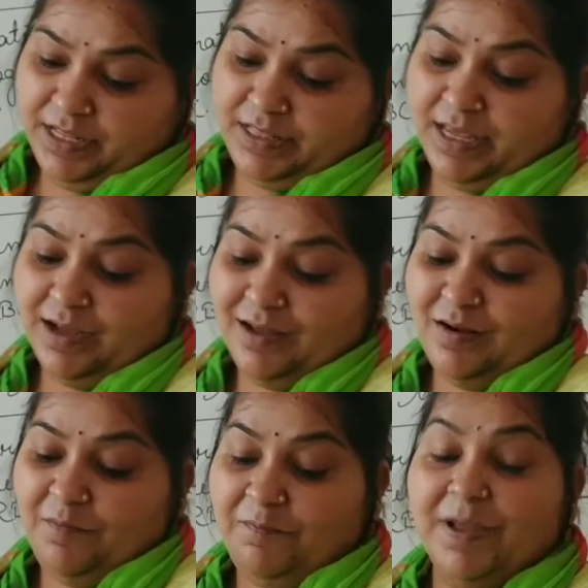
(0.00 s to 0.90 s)
They
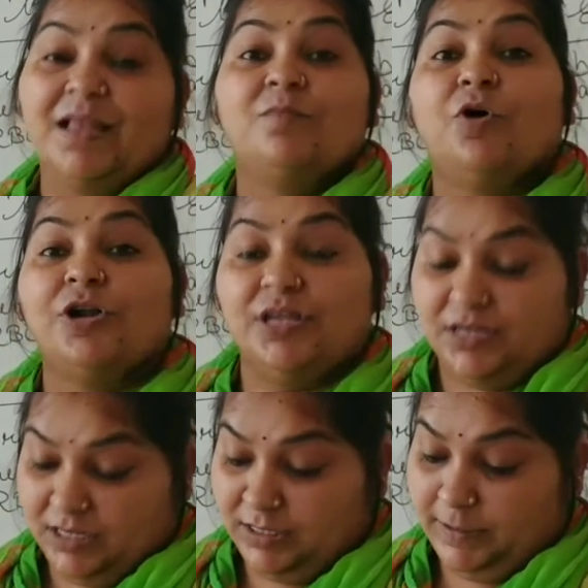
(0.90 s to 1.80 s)
are pale body
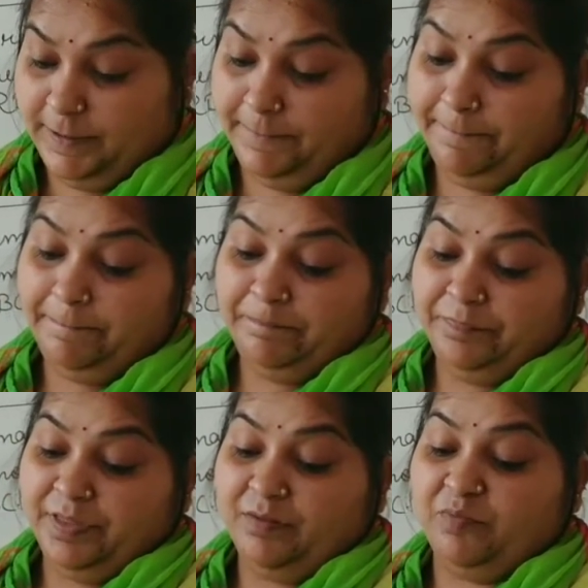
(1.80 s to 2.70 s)
color,
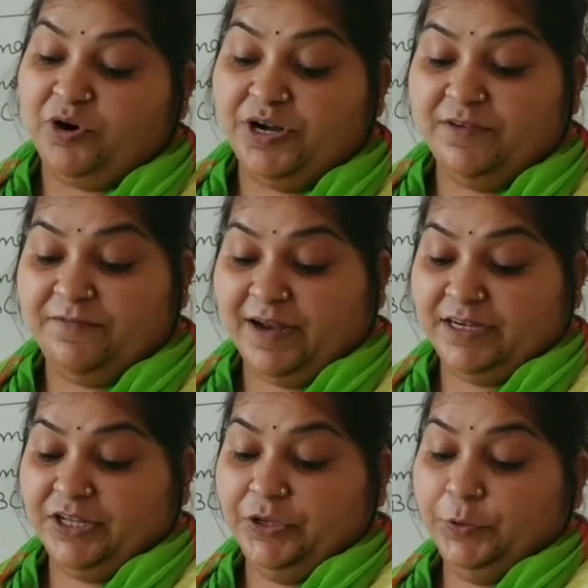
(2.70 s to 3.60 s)
body
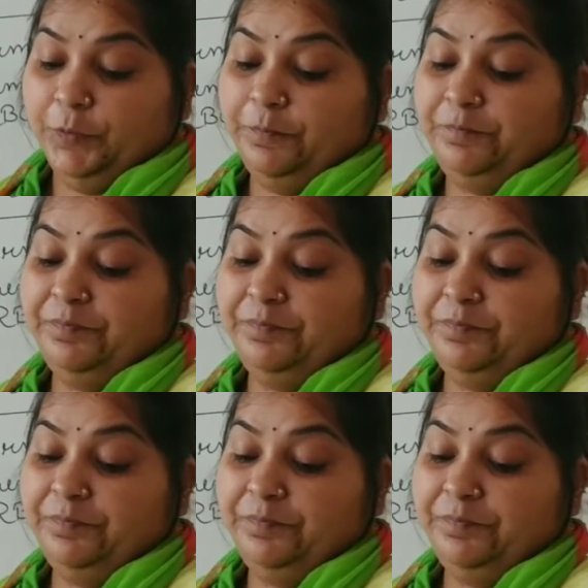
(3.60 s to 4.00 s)
fatigue,